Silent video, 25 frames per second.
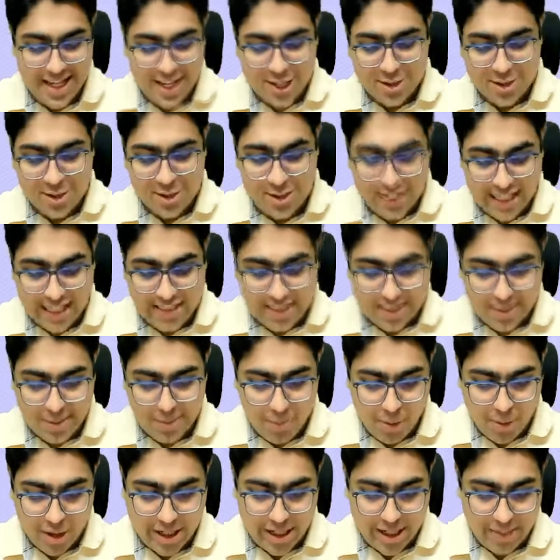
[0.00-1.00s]
So that's the
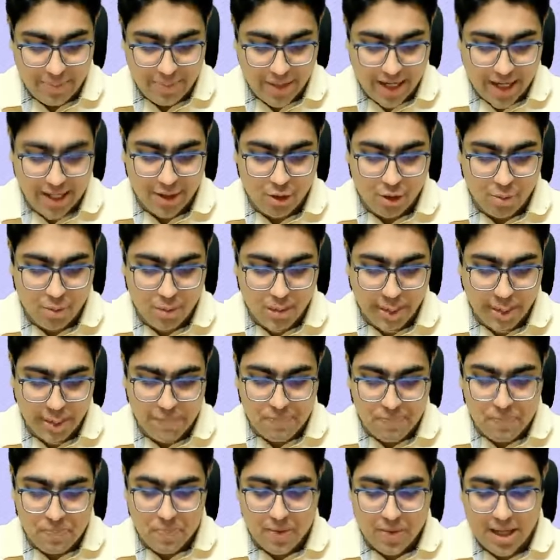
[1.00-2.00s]
point I'm trying to
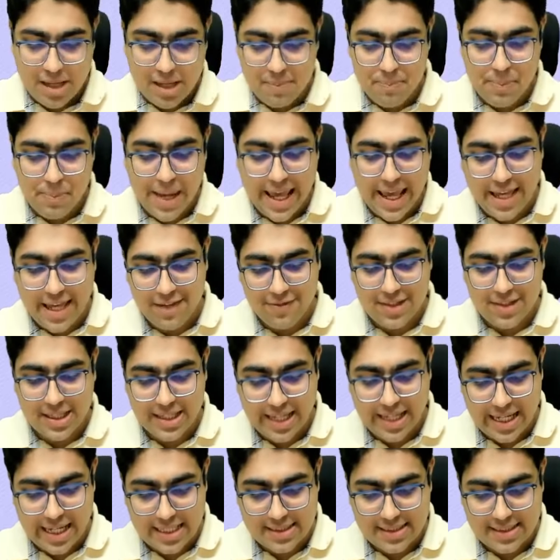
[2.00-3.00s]
make. Complying with
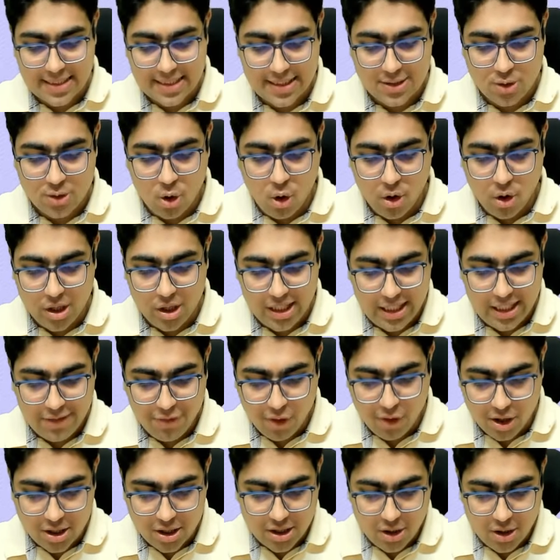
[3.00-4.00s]
the essays only
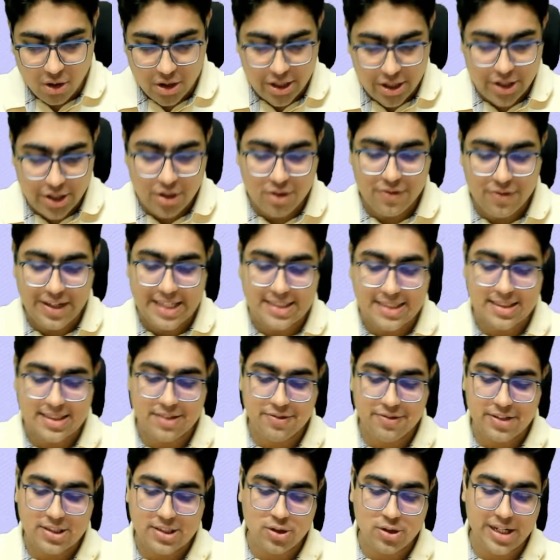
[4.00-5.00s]
for the audit of
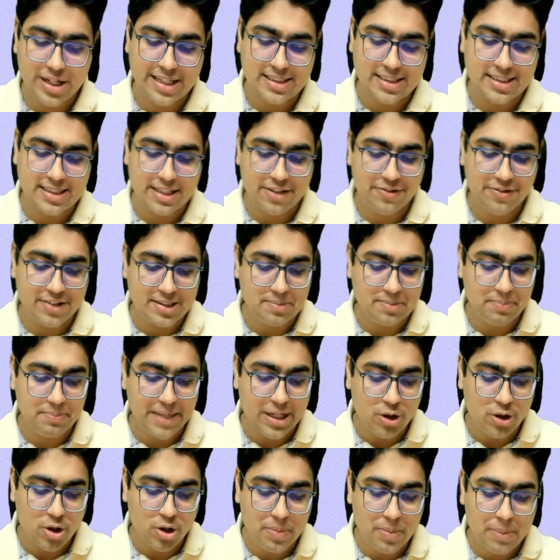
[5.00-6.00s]
SFS or SEFS may
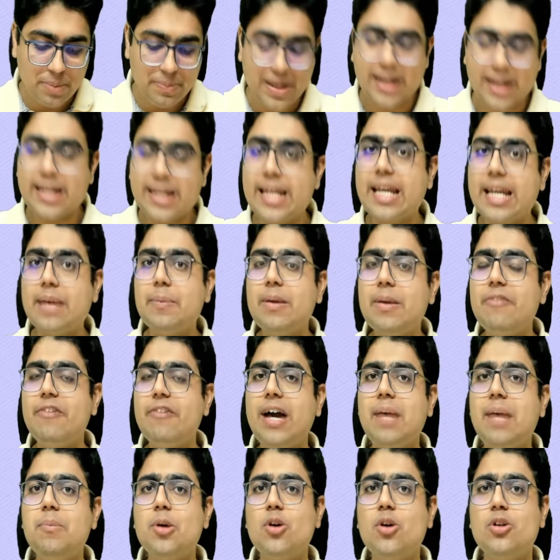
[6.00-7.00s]
not be practicable.
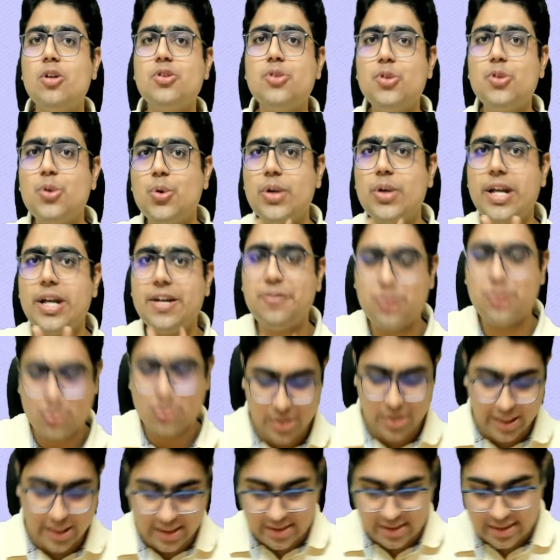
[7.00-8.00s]
Why? Because you don't have two
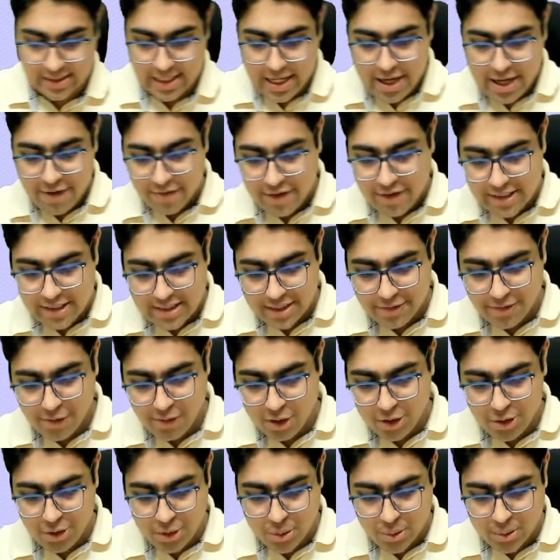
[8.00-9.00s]
things. First of
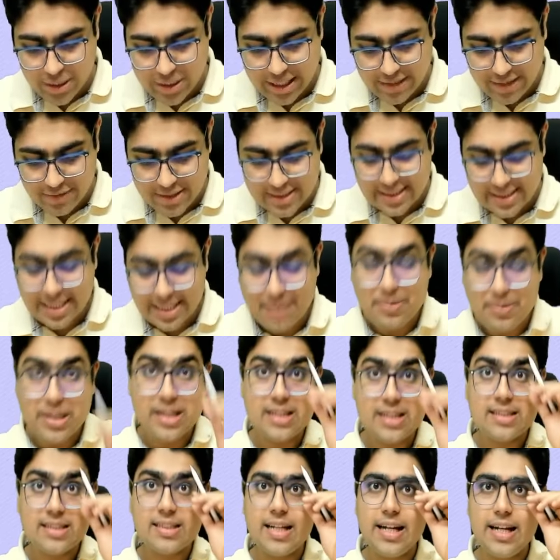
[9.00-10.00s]
all, you don't have the same
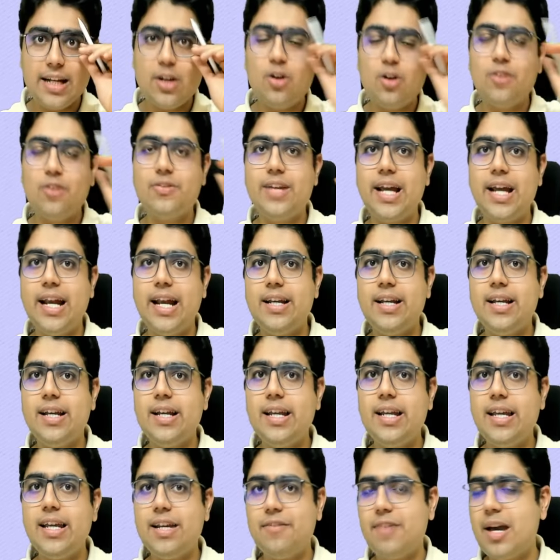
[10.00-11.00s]
understanding of the
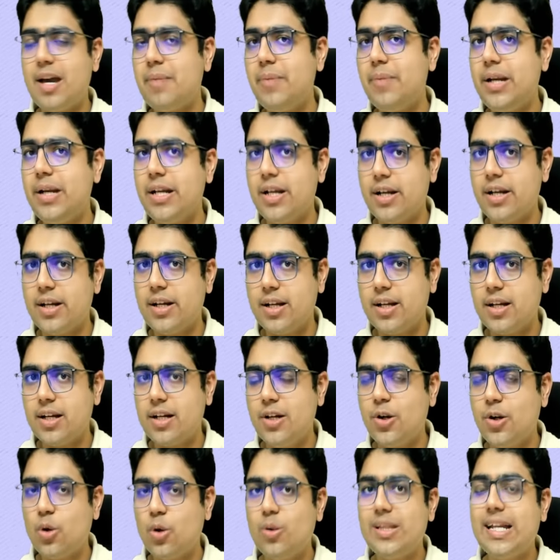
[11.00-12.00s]
entity, environment, internal
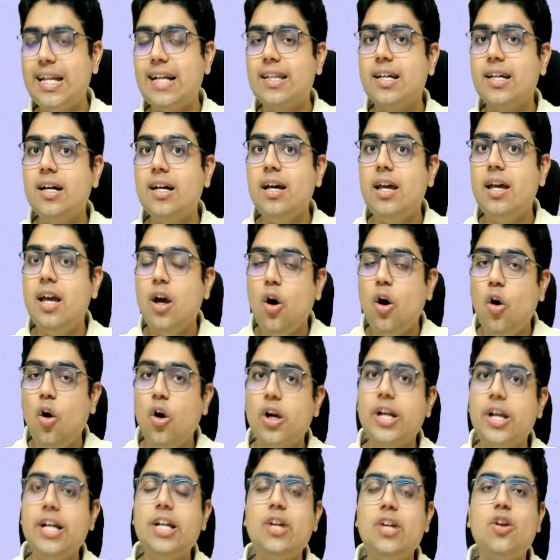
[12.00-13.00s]
control that the
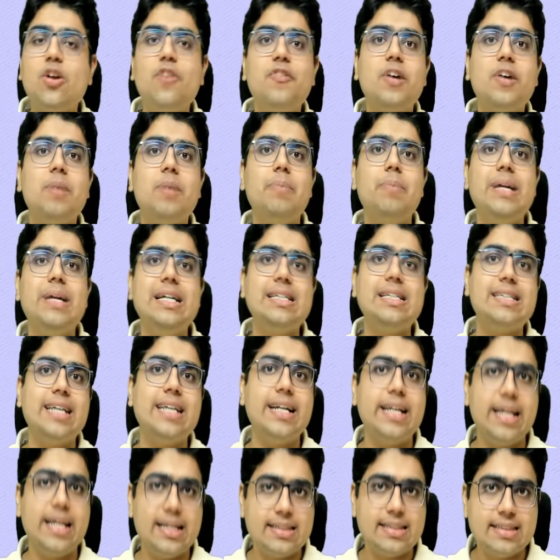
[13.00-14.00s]
auditor of complete
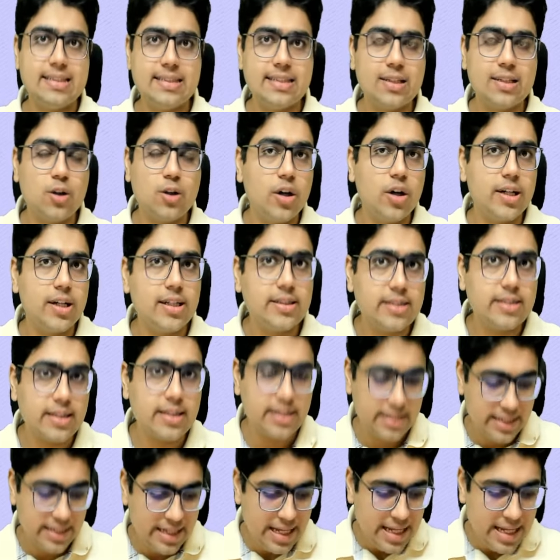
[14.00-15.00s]
set has. Got it,
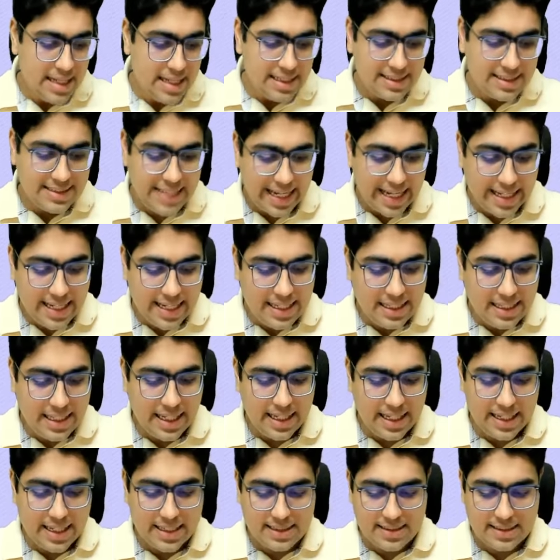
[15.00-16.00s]
sir? Second
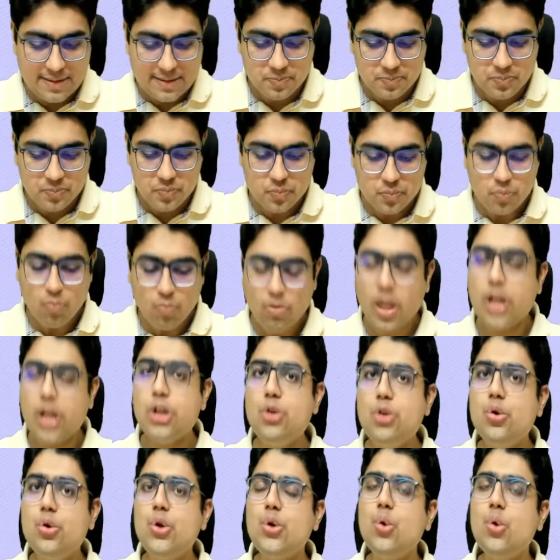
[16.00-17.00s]
thing is,
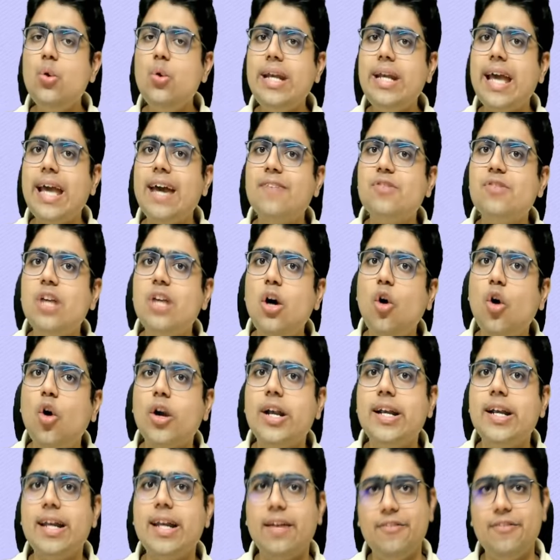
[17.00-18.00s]
you don't have the
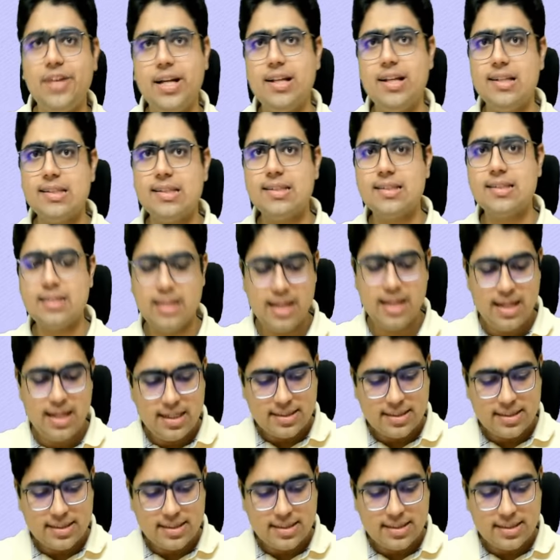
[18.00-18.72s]
audit evidence.